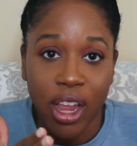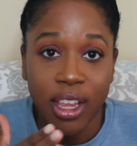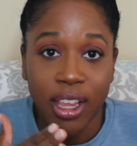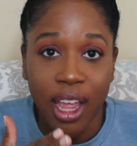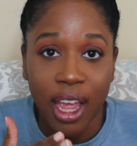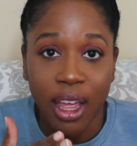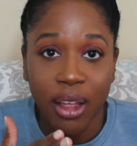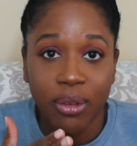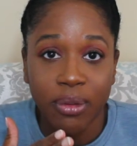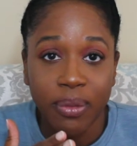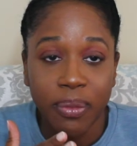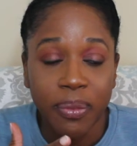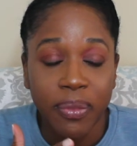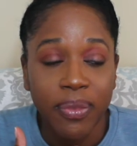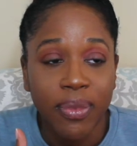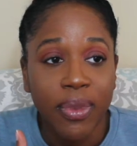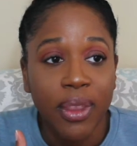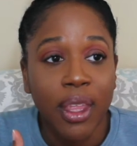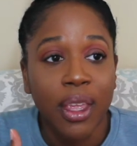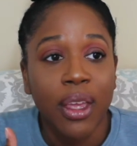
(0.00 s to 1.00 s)
down,
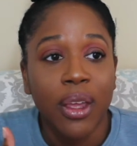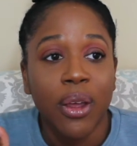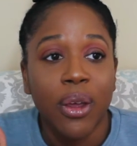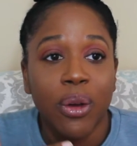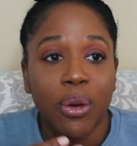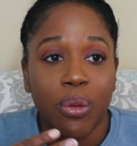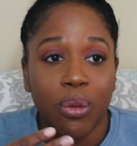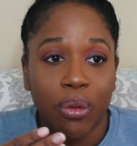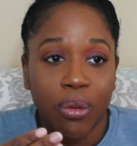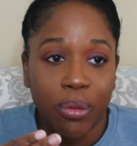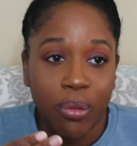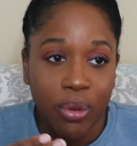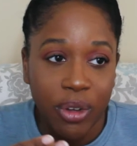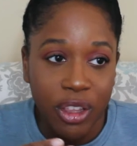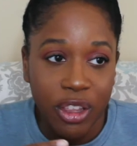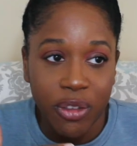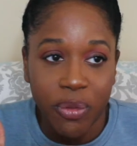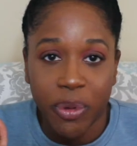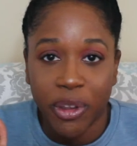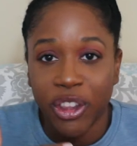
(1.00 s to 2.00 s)

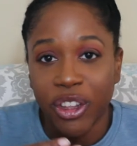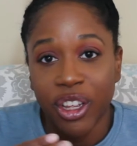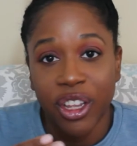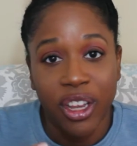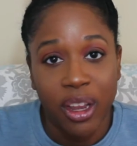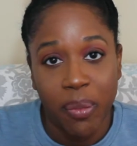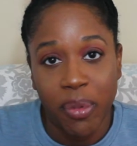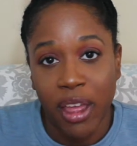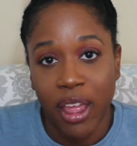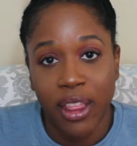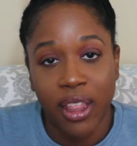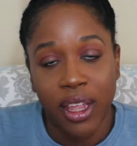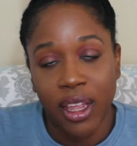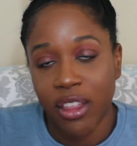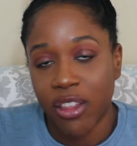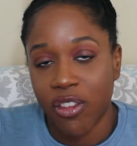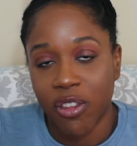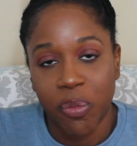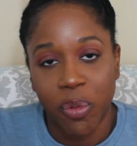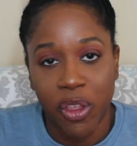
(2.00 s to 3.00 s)
which is both a good and a bad thing.
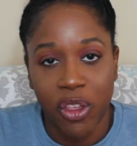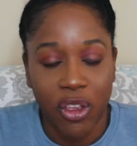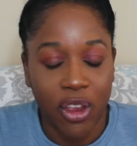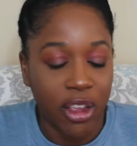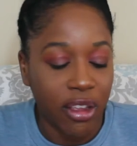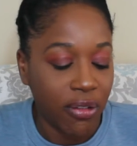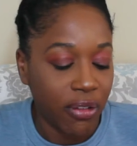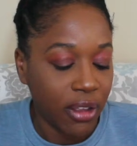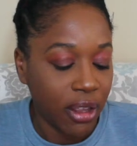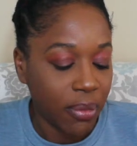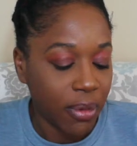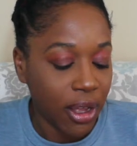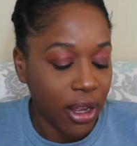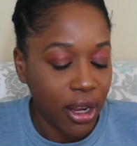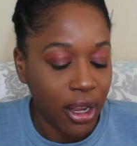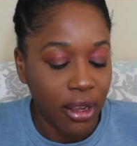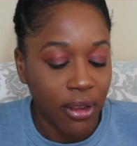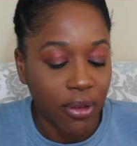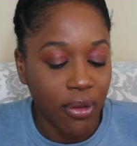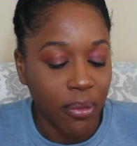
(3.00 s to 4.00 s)
It just depends on how you feel
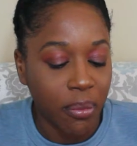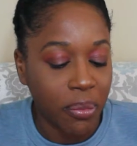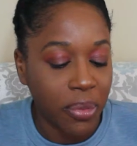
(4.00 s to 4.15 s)
about it.